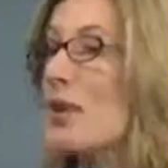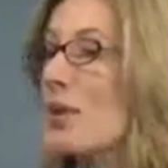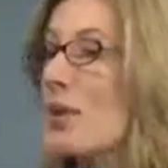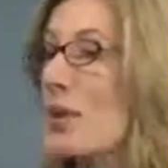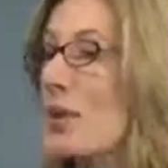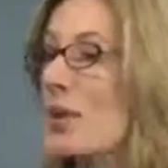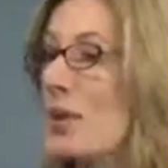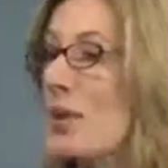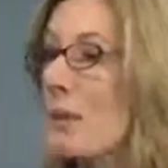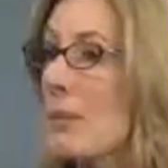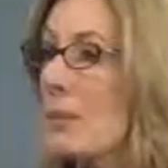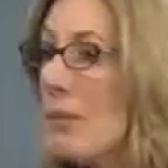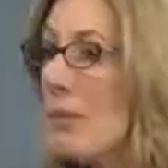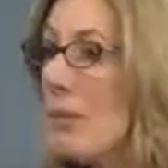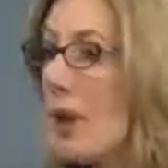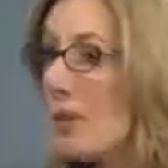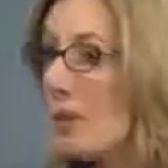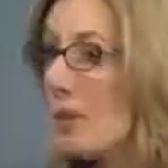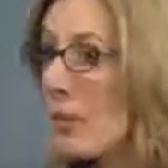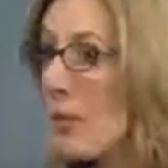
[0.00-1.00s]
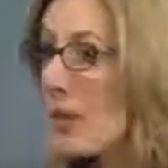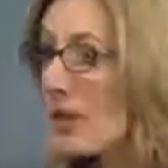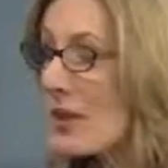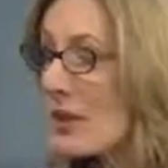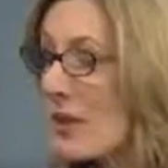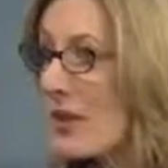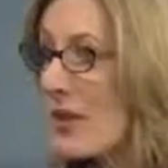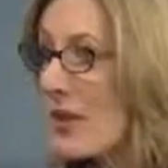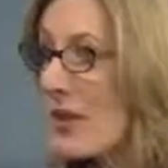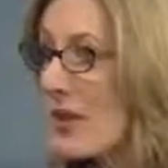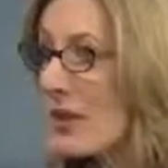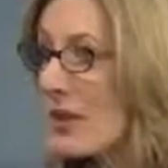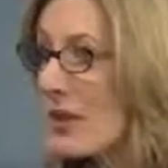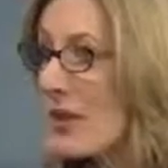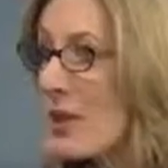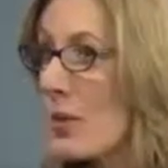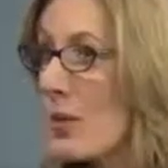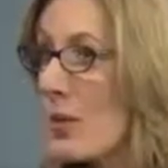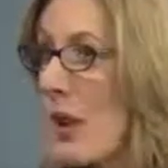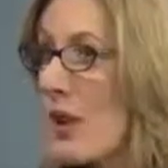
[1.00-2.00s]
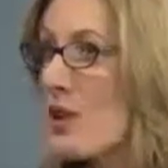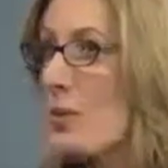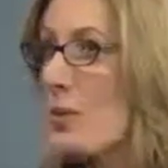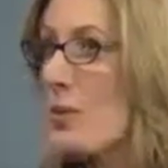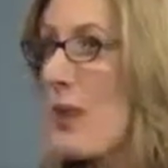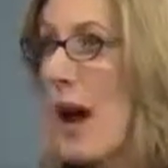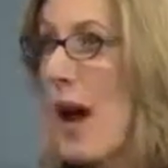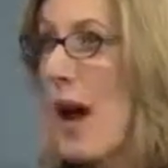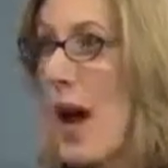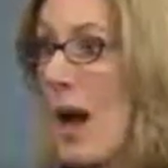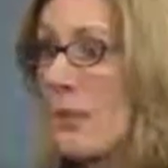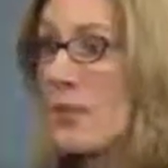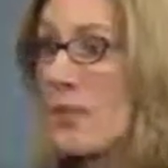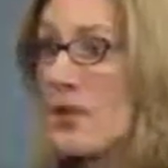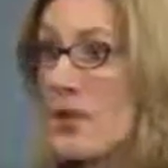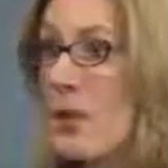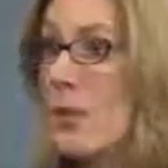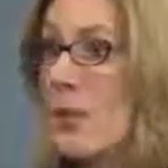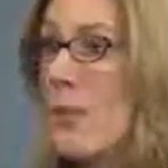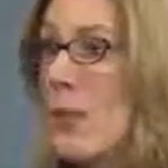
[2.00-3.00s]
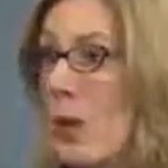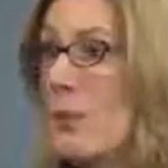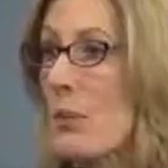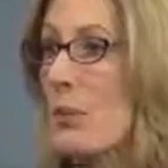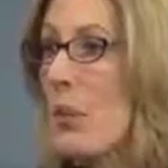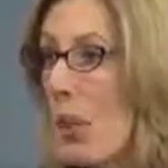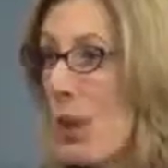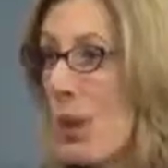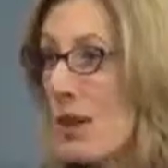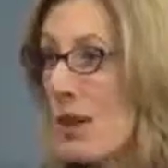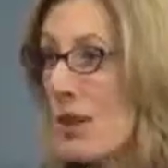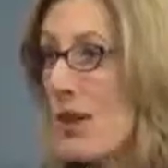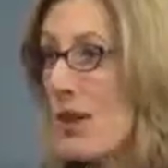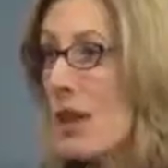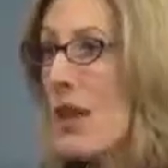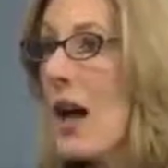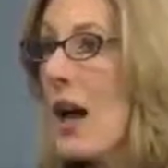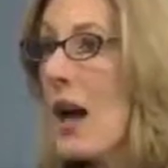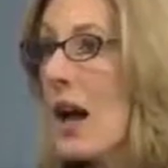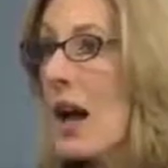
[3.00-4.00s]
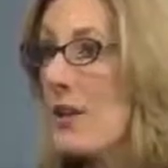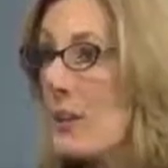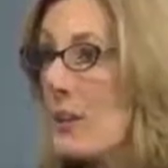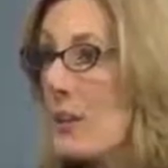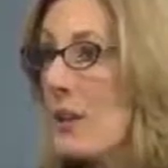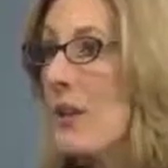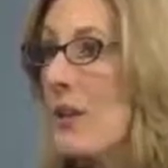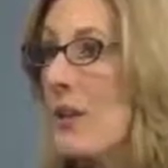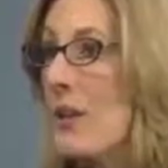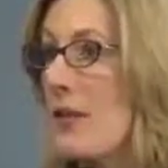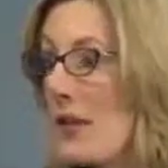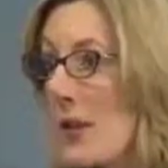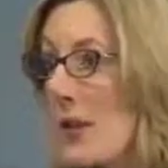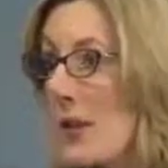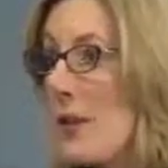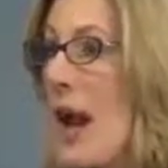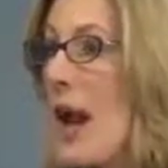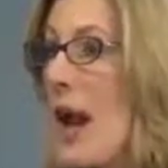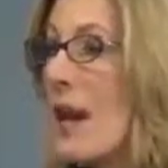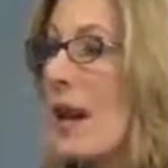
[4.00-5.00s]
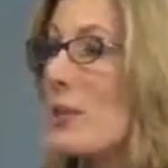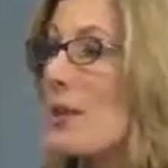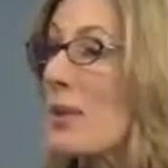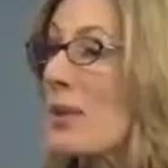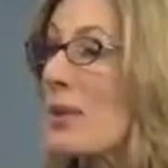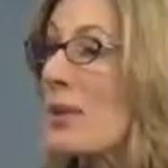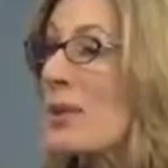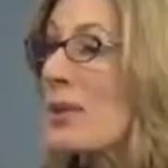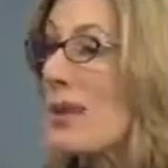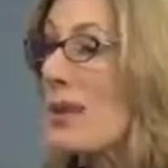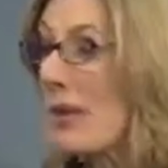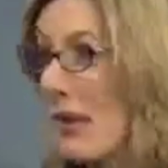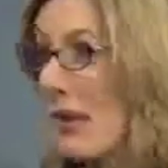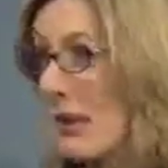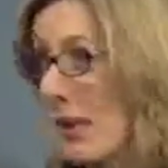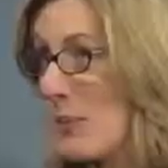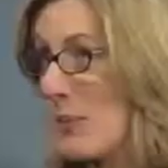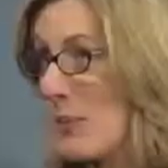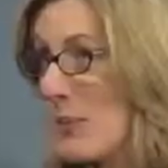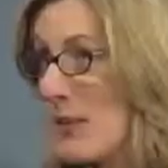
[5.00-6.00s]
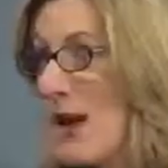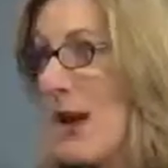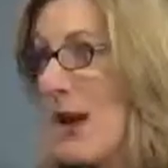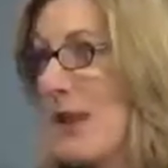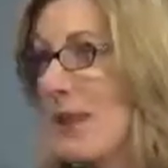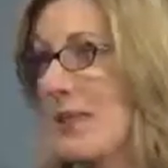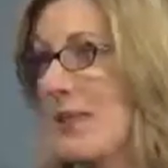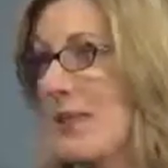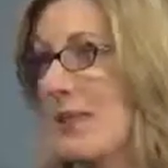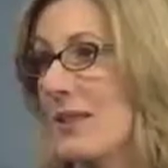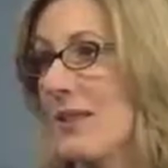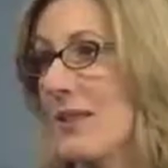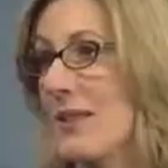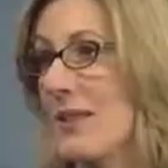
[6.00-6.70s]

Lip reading: So it's a much more difficult situation, but almost even more important to be able to give feedback and receive it from your colleagues.